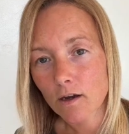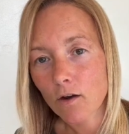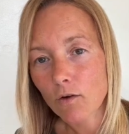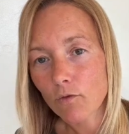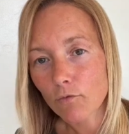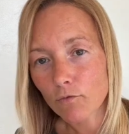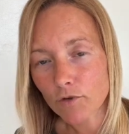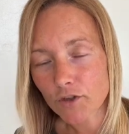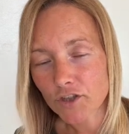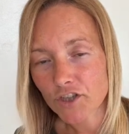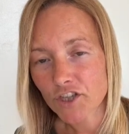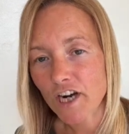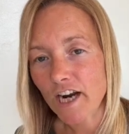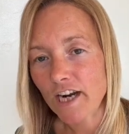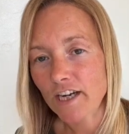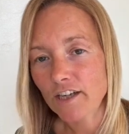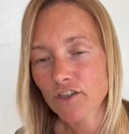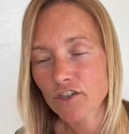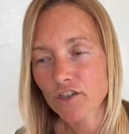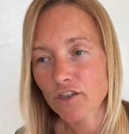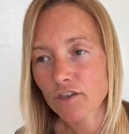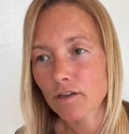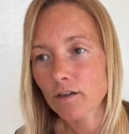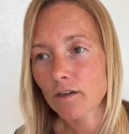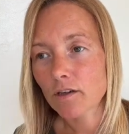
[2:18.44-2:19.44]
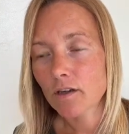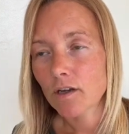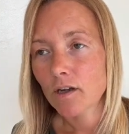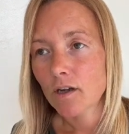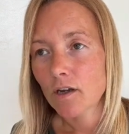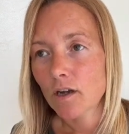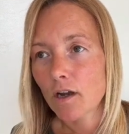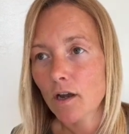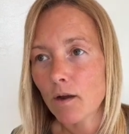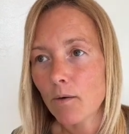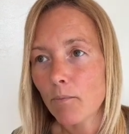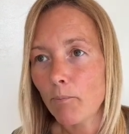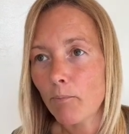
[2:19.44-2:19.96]
rejection
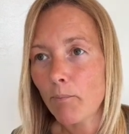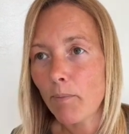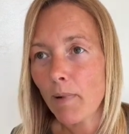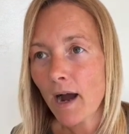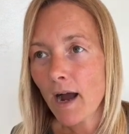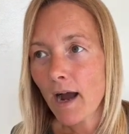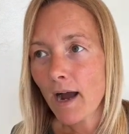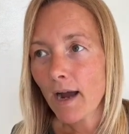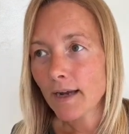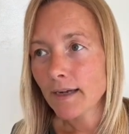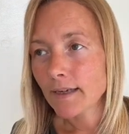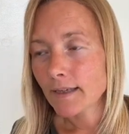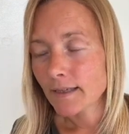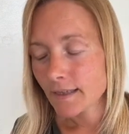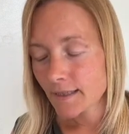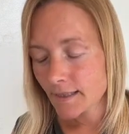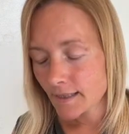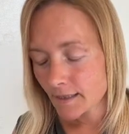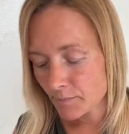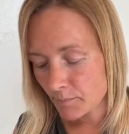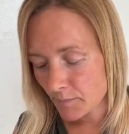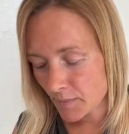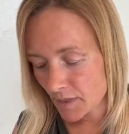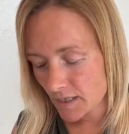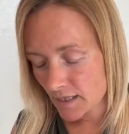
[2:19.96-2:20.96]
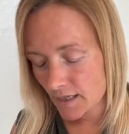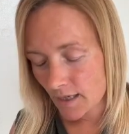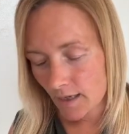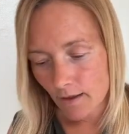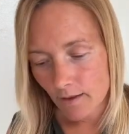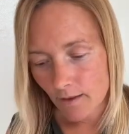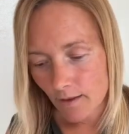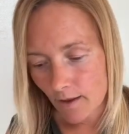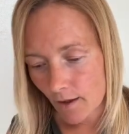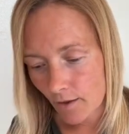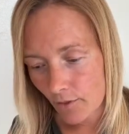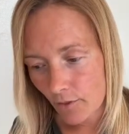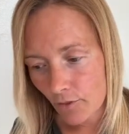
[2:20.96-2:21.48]
by dismissing
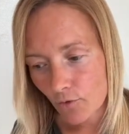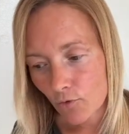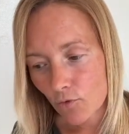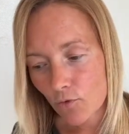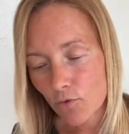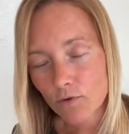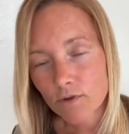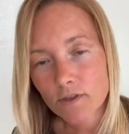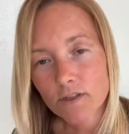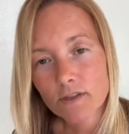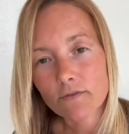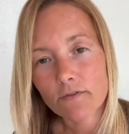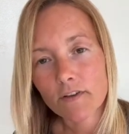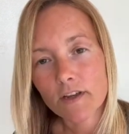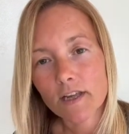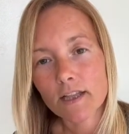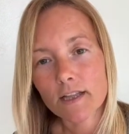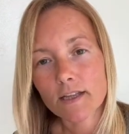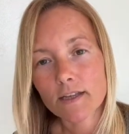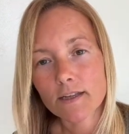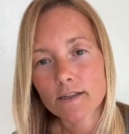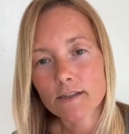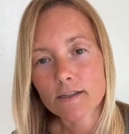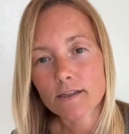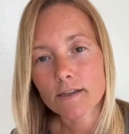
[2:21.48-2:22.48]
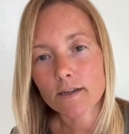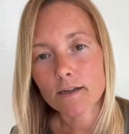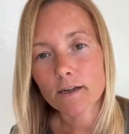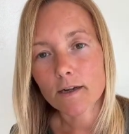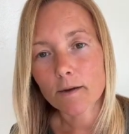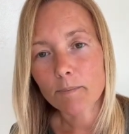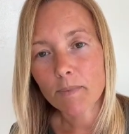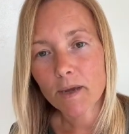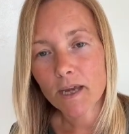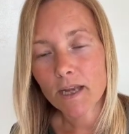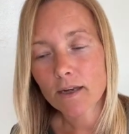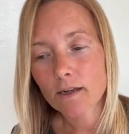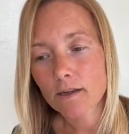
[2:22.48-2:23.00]
their thoughts, feelings and
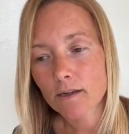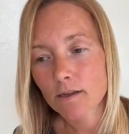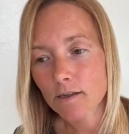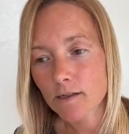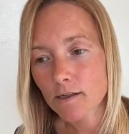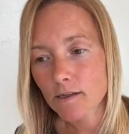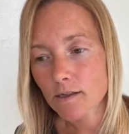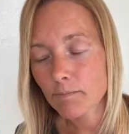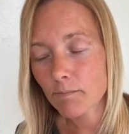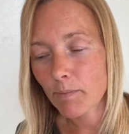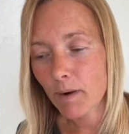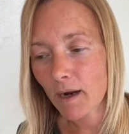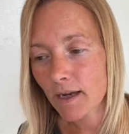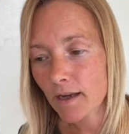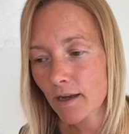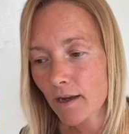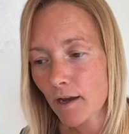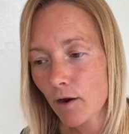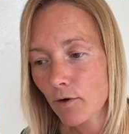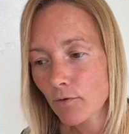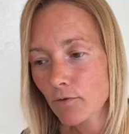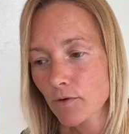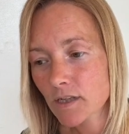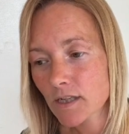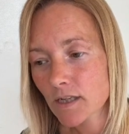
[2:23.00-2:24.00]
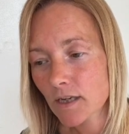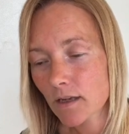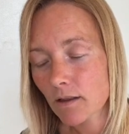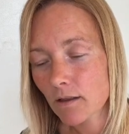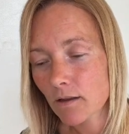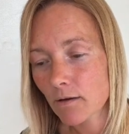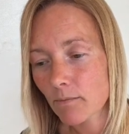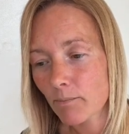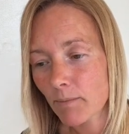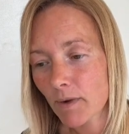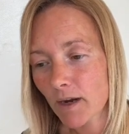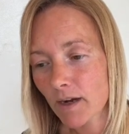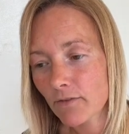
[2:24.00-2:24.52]
opinions, by ghosting
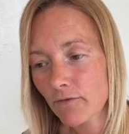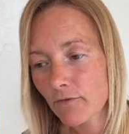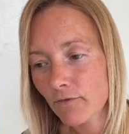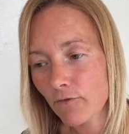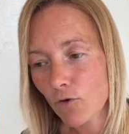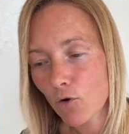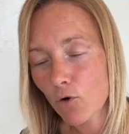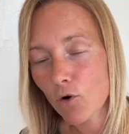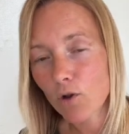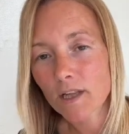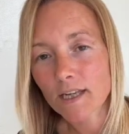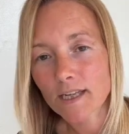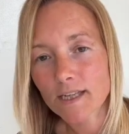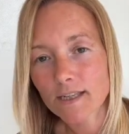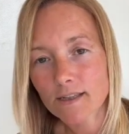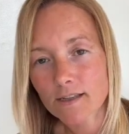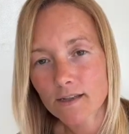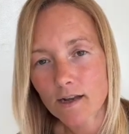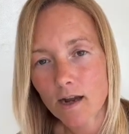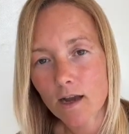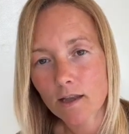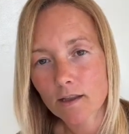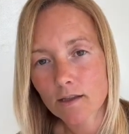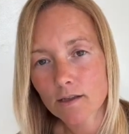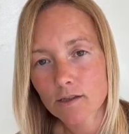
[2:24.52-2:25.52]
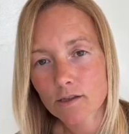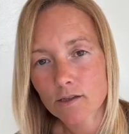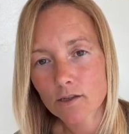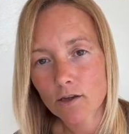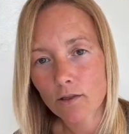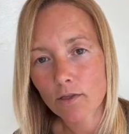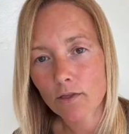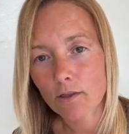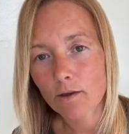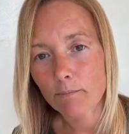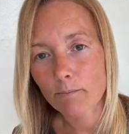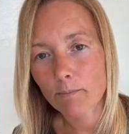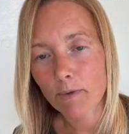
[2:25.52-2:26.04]
them, by falling silent
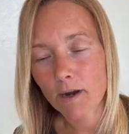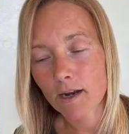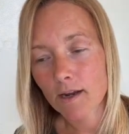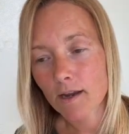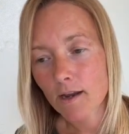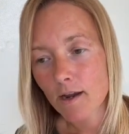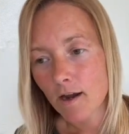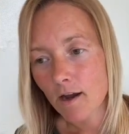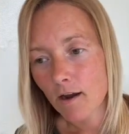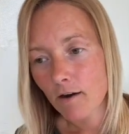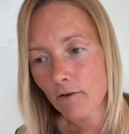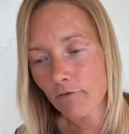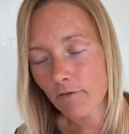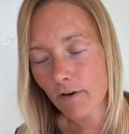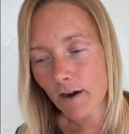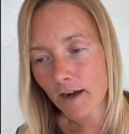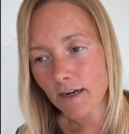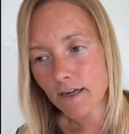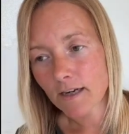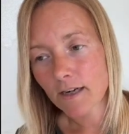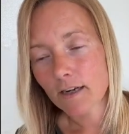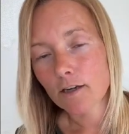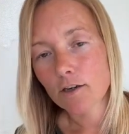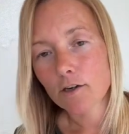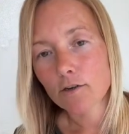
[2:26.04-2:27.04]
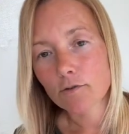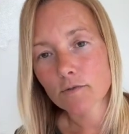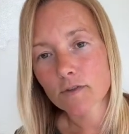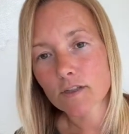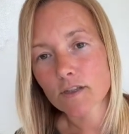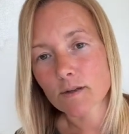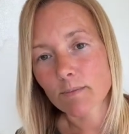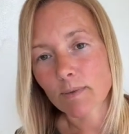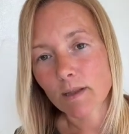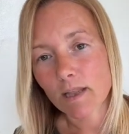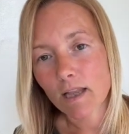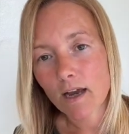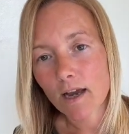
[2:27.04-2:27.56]
on them, by finding new
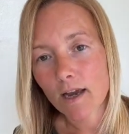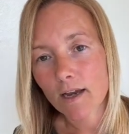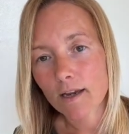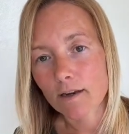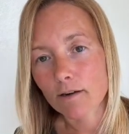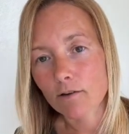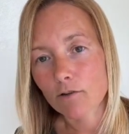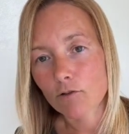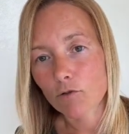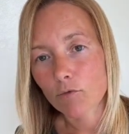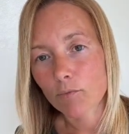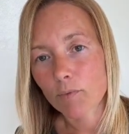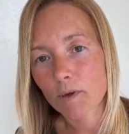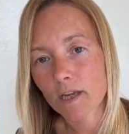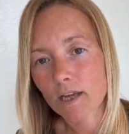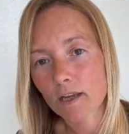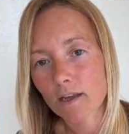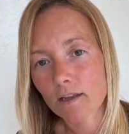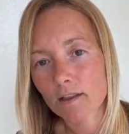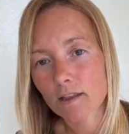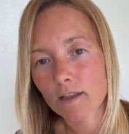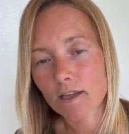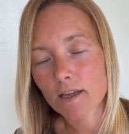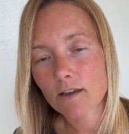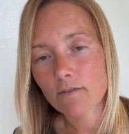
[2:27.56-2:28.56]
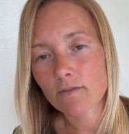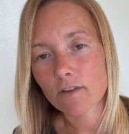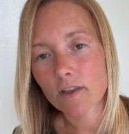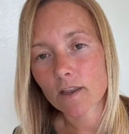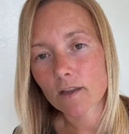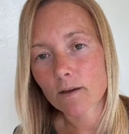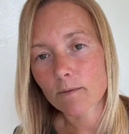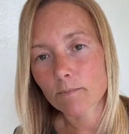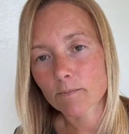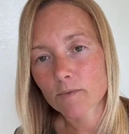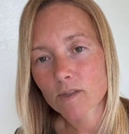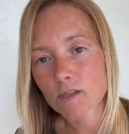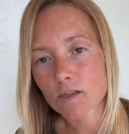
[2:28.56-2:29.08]
supply and upping and leaving
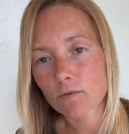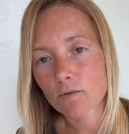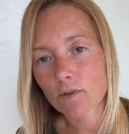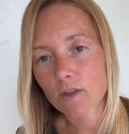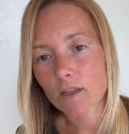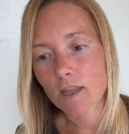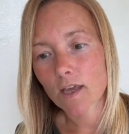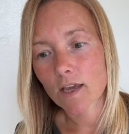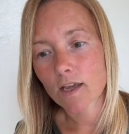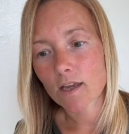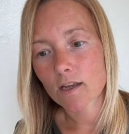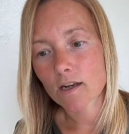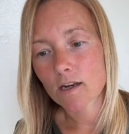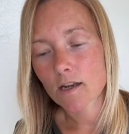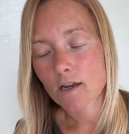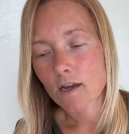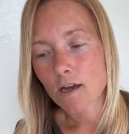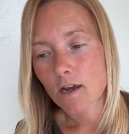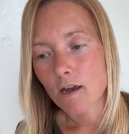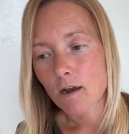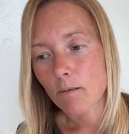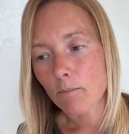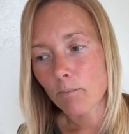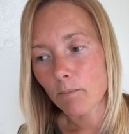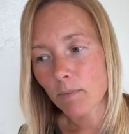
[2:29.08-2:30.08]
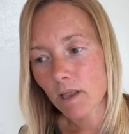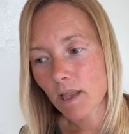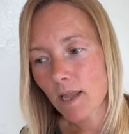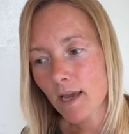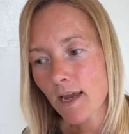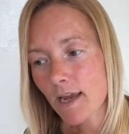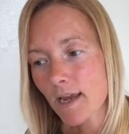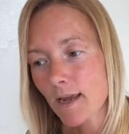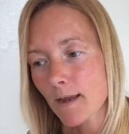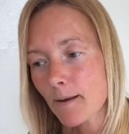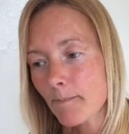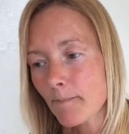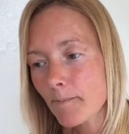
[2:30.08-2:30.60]
them, so that they can
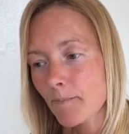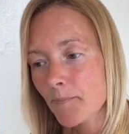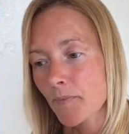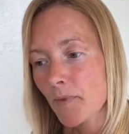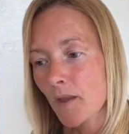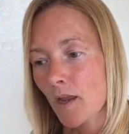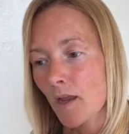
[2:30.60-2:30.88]
blame